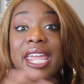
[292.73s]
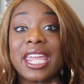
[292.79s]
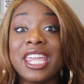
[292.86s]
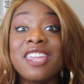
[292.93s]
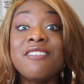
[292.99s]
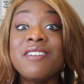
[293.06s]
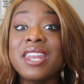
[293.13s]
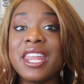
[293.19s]

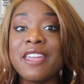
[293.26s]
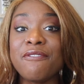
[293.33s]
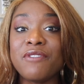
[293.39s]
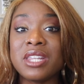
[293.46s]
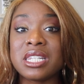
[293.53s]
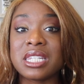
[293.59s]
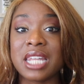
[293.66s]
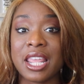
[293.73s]
even if
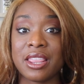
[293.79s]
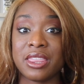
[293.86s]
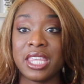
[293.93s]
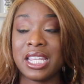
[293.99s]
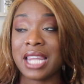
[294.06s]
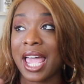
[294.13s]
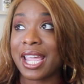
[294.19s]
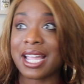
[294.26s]
it's
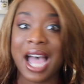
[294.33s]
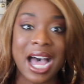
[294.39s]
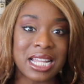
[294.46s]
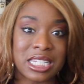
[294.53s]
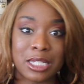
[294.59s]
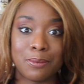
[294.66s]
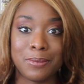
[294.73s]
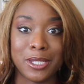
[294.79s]
the like
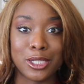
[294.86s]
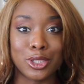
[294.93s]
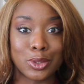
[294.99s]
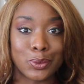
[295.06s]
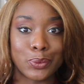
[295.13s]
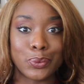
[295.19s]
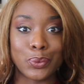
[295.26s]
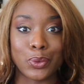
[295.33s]
Got2b
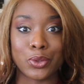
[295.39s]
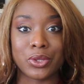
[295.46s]
Glued